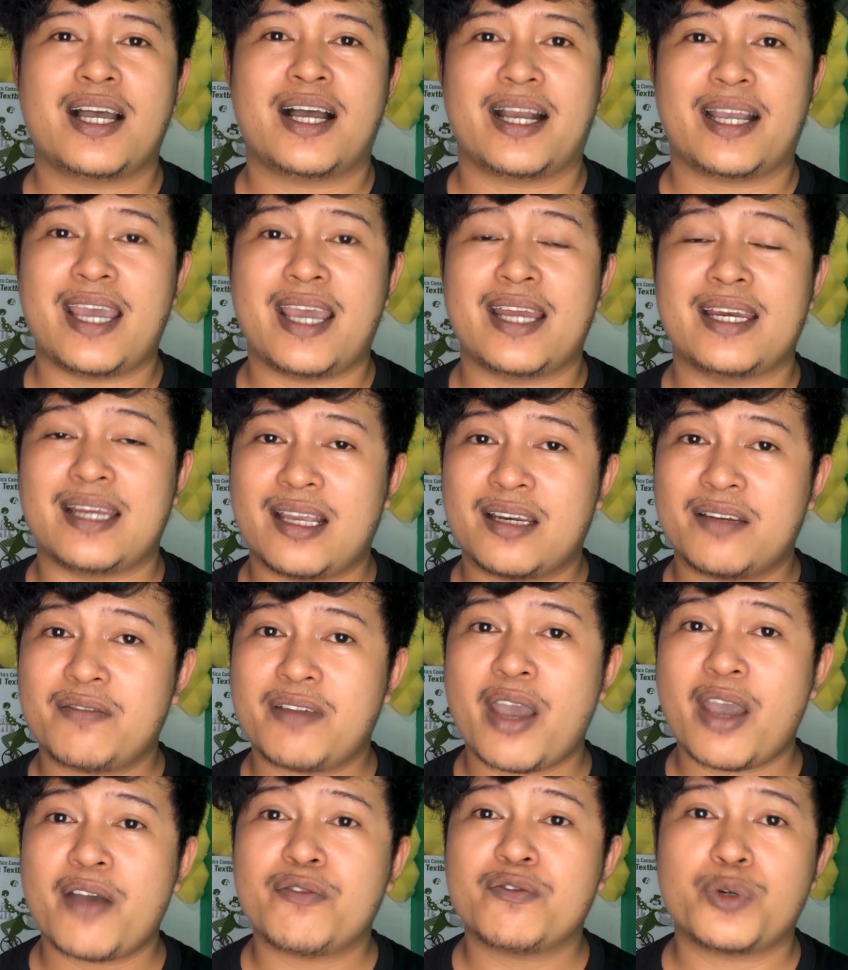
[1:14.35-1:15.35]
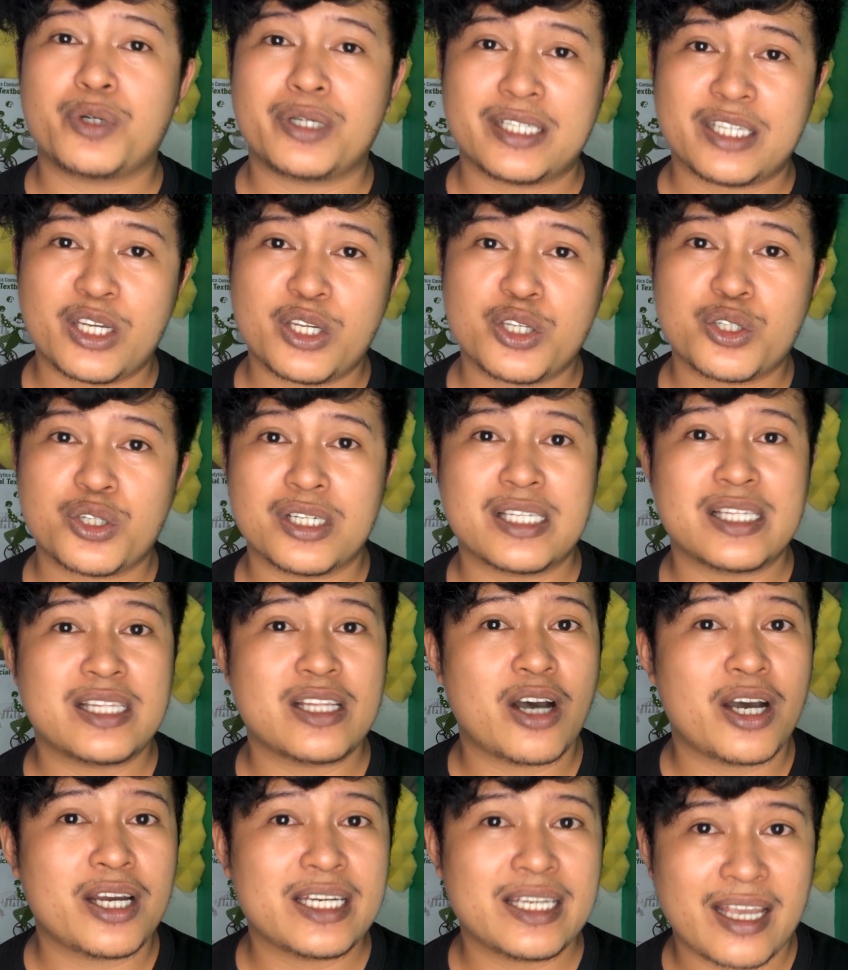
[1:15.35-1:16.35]
Again, Nativecamp for Teachers,
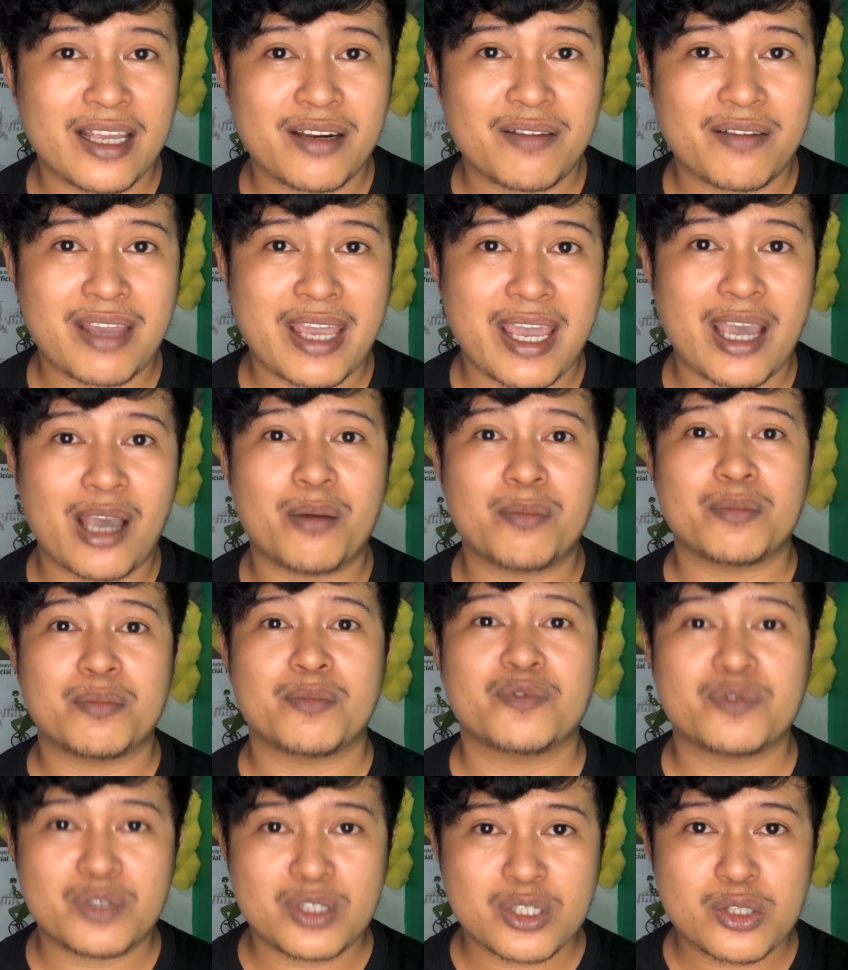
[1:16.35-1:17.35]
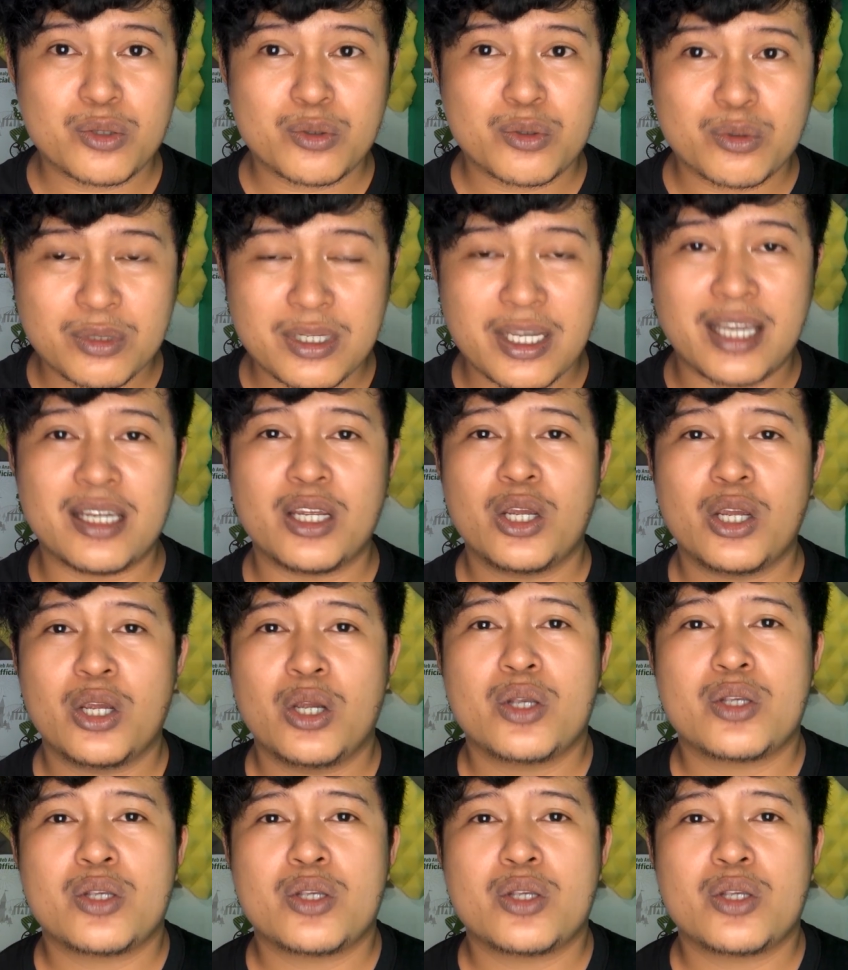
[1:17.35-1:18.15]
not Nativecamp Student.